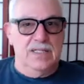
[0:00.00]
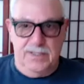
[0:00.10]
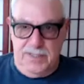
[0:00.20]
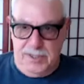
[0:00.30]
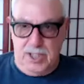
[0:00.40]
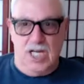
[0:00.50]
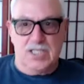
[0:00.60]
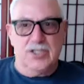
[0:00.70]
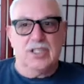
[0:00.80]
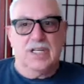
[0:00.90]
The
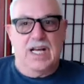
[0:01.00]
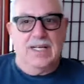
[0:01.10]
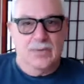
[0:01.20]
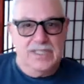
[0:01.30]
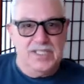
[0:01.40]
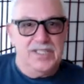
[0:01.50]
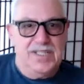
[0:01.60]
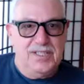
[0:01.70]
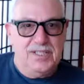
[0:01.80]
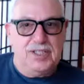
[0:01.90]
doctor, I go in to see
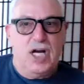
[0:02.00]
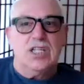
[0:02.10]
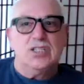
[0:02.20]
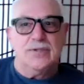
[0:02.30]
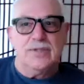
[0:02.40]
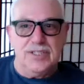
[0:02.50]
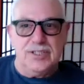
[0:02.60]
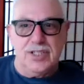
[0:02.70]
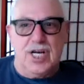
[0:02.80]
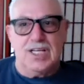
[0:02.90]
the doctor, and the
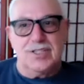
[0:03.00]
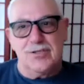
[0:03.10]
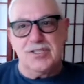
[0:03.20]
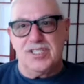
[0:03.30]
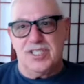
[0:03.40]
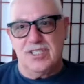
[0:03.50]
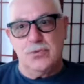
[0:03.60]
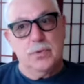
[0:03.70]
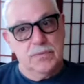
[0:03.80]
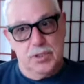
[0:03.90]
doctor says,
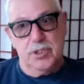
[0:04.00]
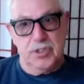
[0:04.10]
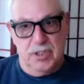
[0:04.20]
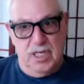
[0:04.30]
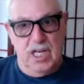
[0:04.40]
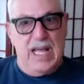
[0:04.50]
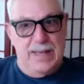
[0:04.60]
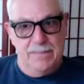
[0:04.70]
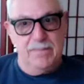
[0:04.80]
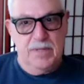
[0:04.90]
well, Richard, your
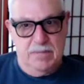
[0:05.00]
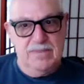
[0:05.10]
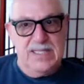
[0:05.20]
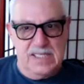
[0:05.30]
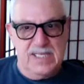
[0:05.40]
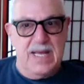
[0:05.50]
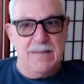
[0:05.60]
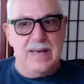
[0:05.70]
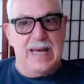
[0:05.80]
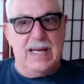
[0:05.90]
lab test came
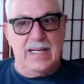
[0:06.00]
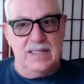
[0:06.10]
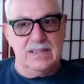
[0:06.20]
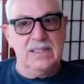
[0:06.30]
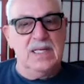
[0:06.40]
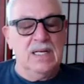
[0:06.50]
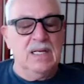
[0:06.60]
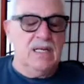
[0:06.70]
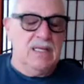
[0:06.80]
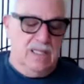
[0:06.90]
back and
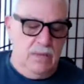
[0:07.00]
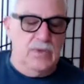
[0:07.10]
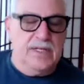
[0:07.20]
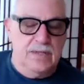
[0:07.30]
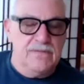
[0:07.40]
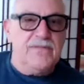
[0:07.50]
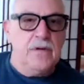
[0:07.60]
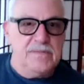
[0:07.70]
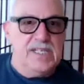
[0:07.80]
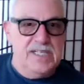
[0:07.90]
I want to
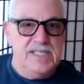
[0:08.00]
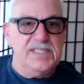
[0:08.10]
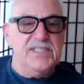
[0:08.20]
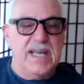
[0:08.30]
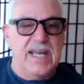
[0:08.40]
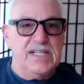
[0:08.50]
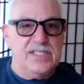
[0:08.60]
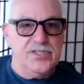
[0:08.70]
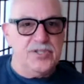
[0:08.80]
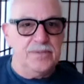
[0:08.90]
confirm that it is
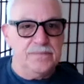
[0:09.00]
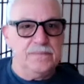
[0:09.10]
cancer.